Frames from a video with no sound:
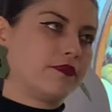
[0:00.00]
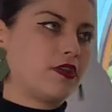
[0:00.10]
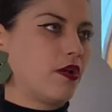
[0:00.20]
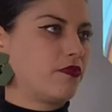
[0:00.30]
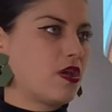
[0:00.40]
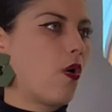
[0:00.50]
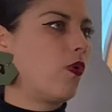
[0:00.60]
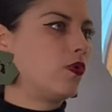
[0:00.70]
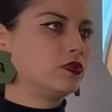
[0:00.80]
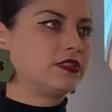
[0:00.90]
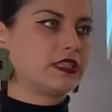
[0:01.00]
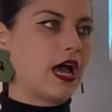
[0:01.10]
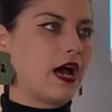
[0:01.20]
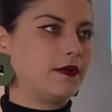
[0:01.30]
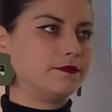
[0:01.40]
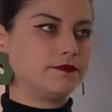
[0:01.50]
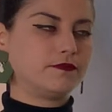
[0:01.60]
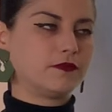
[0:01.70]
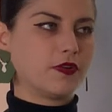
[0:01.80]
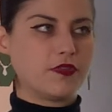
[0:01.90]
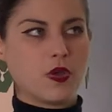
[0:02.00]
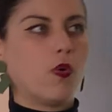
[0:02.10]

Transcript: you know the old, um, you know, the